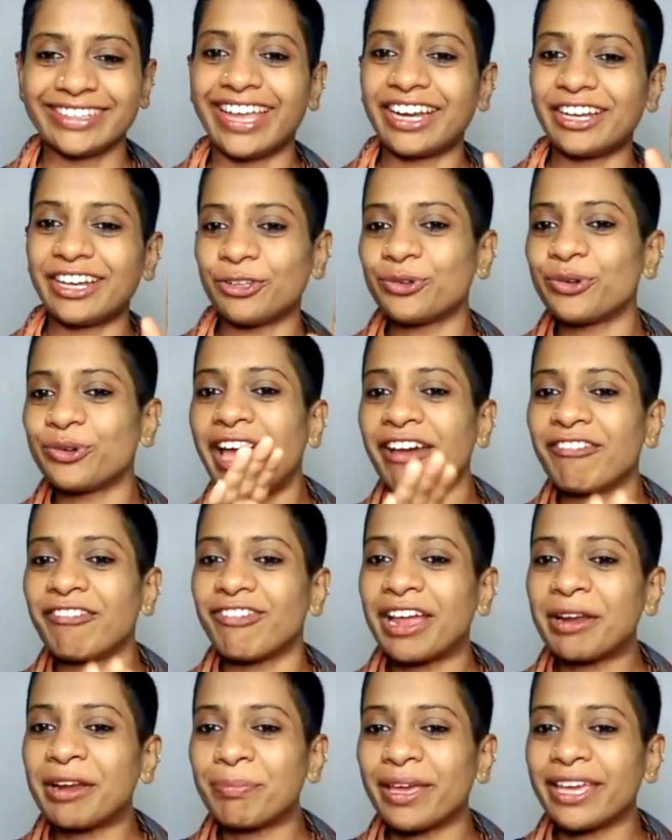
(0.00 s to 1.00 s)
that you have
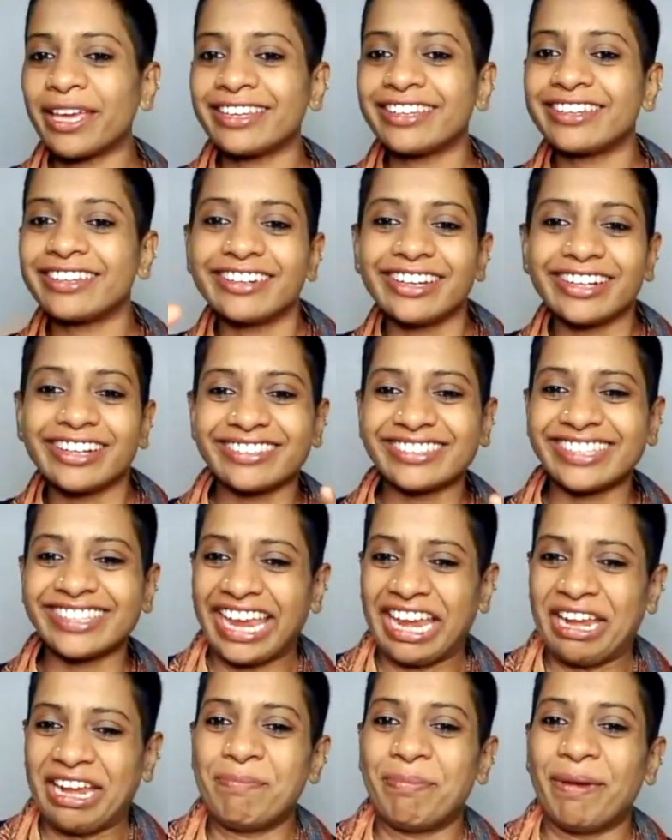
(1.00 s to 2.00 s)
one pair here,
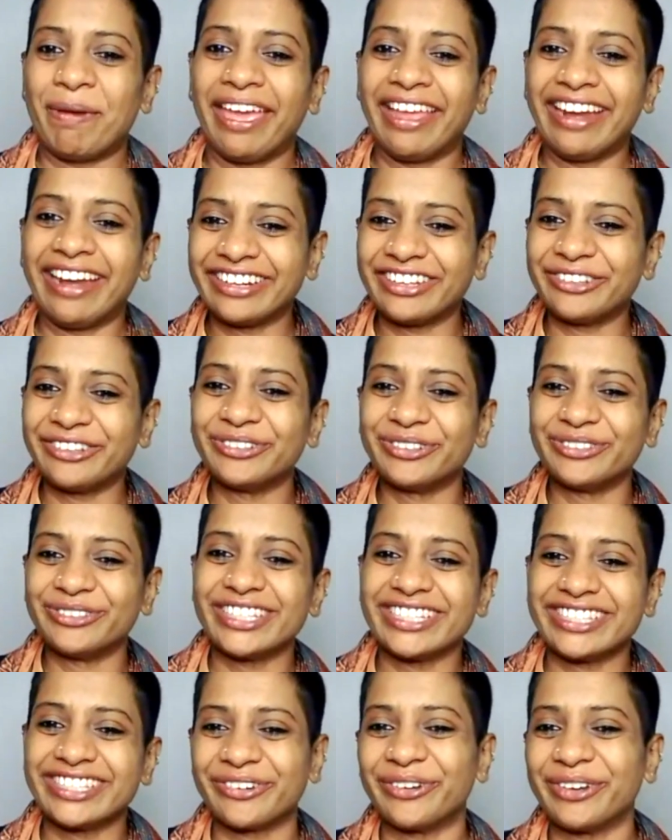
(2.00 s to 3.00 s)
second pair, and you
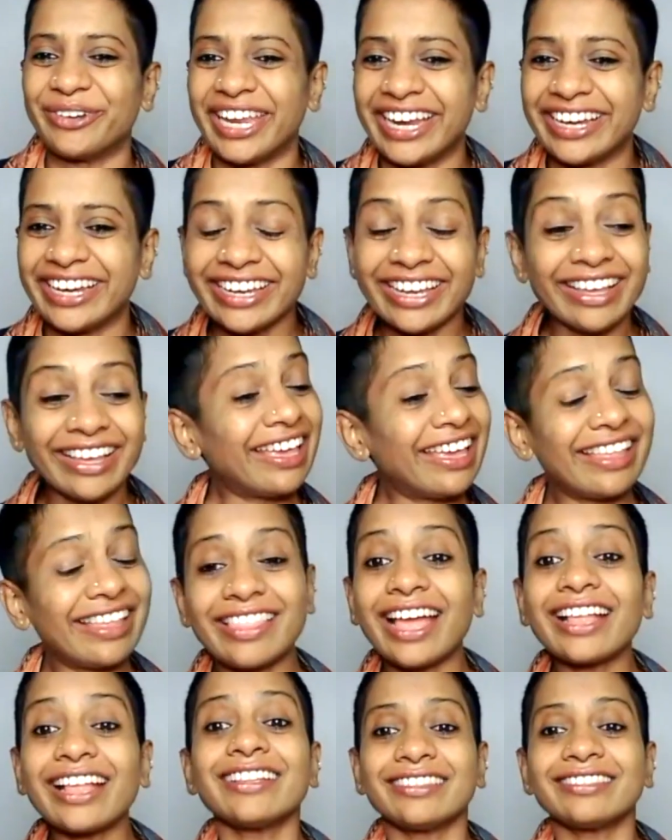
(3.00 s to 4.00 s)
just rotate.
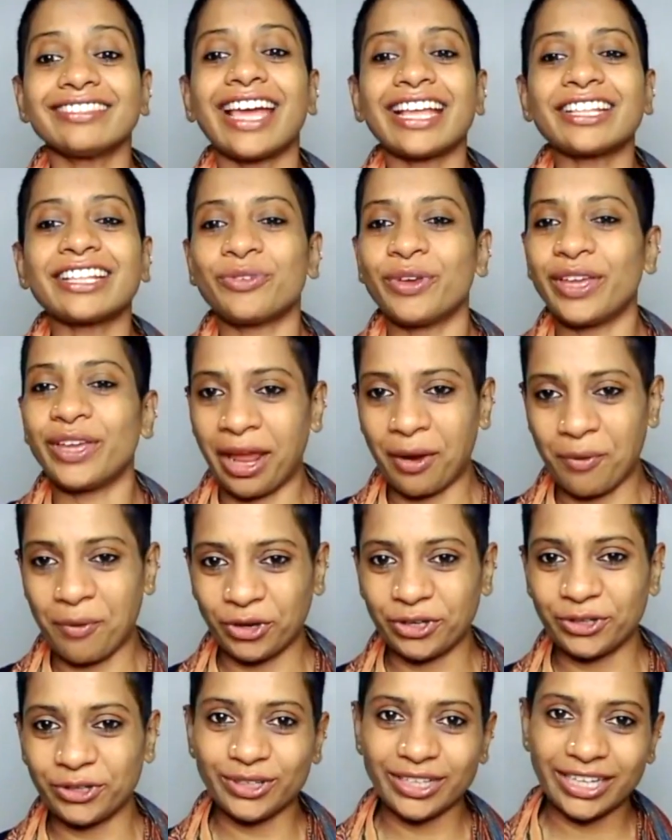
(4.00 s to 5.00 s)
That's where I
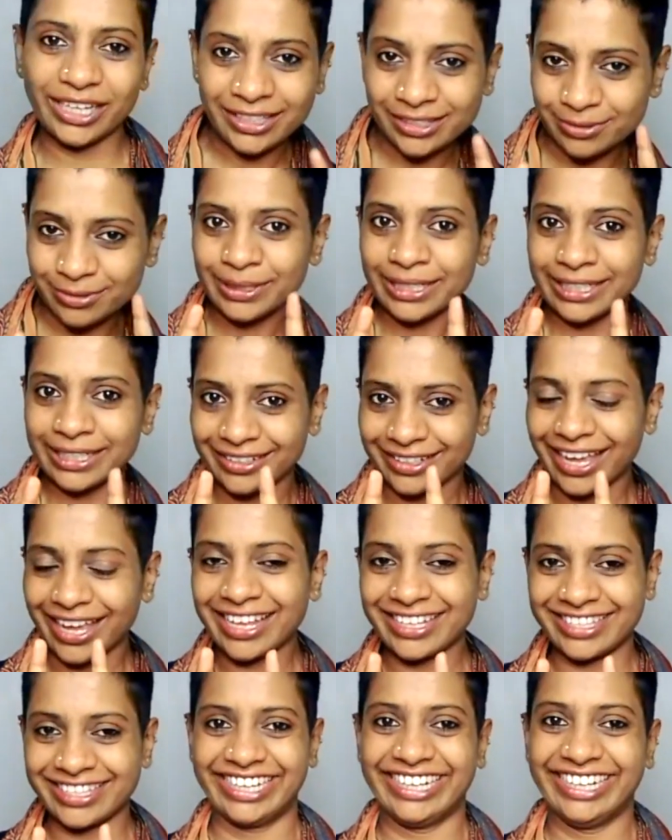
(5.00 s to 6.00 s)
want to reach, but
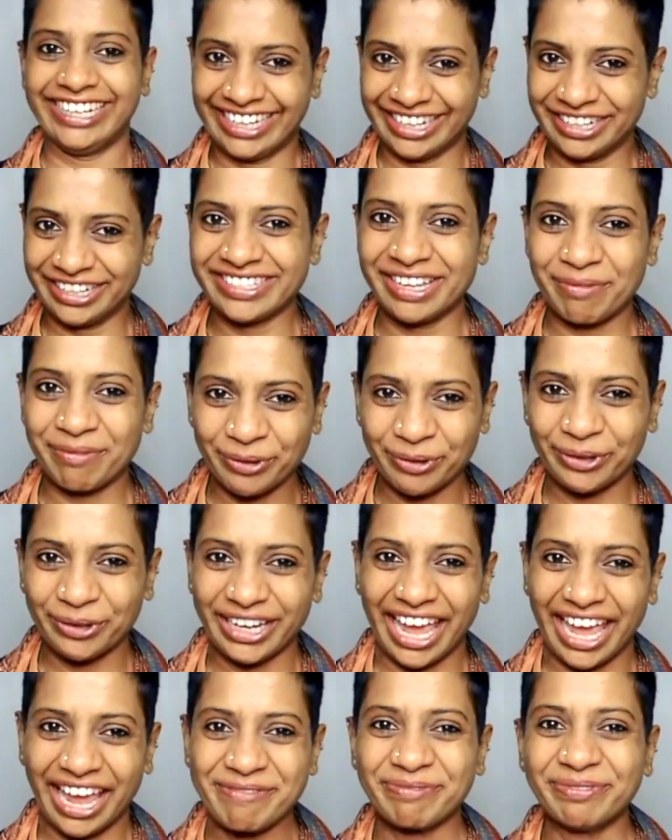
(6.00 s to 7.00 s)
I still need some more
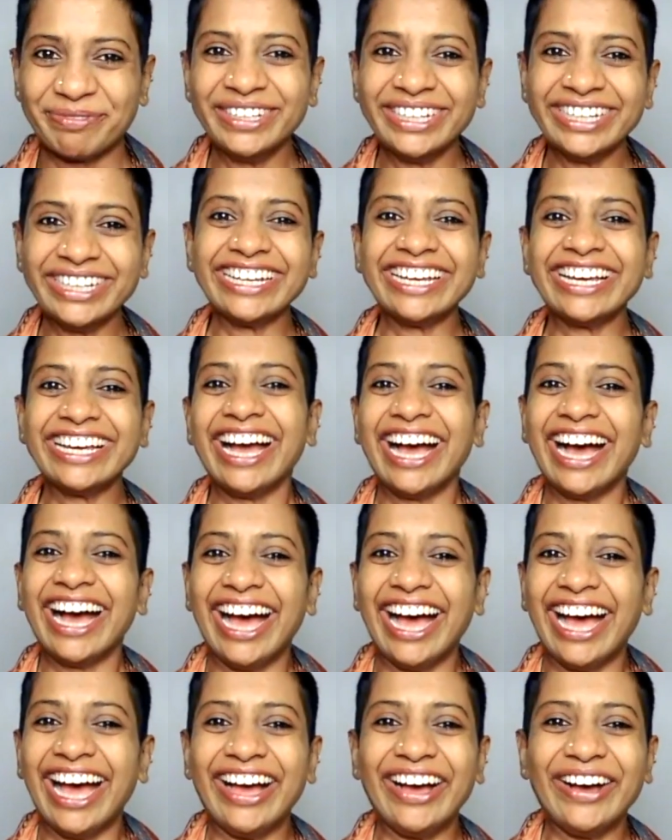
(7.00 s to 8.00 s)
time.
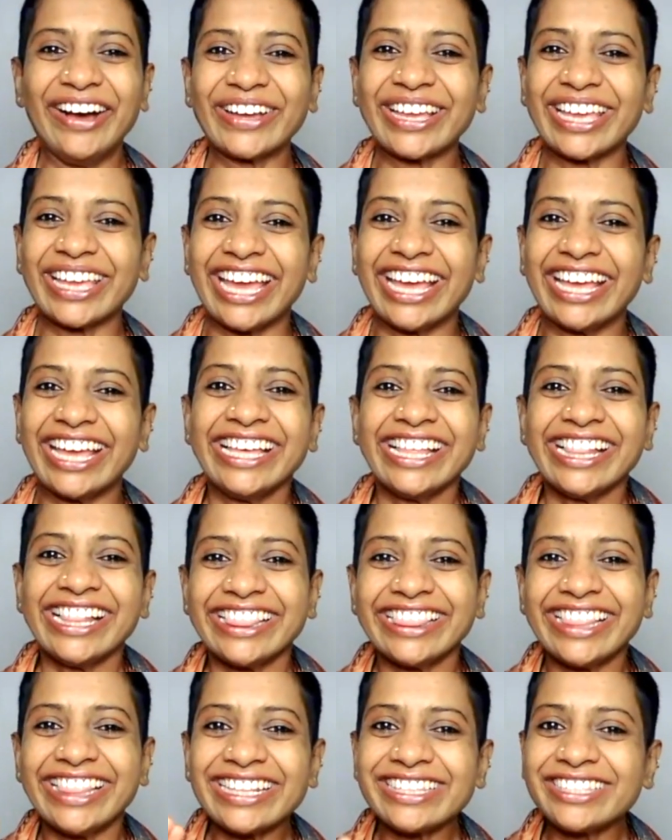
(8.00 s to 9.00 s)
Okay,
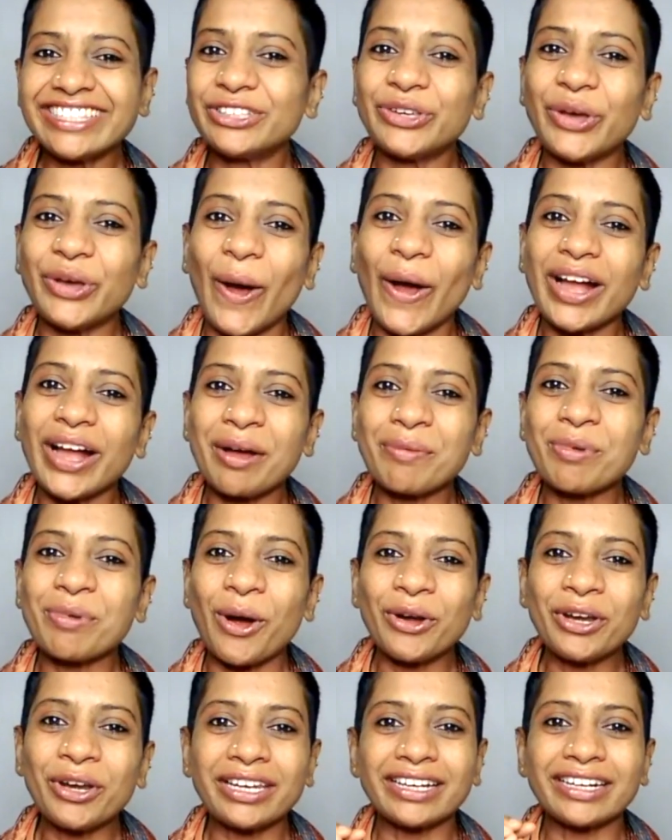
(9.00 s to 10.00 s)
let's talk
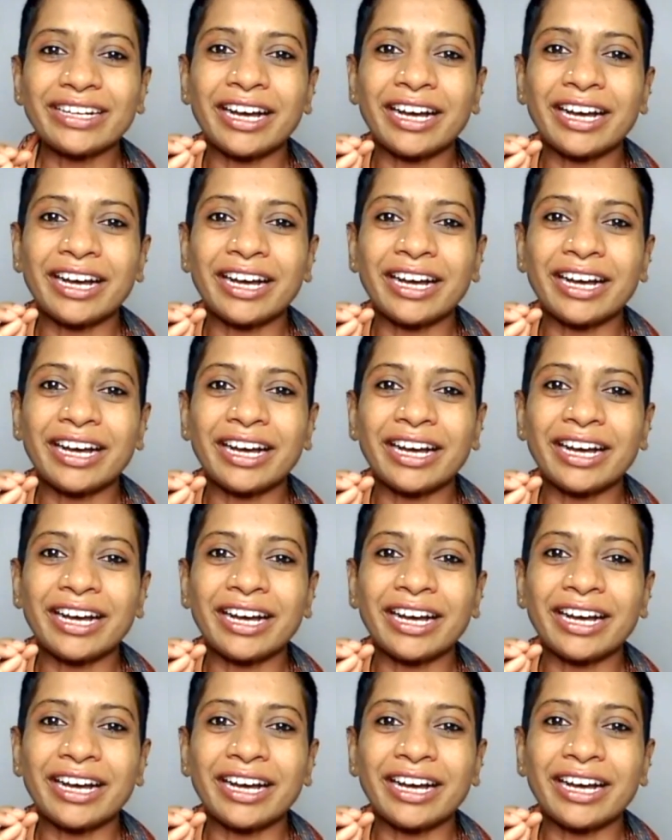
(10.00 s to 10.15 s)
about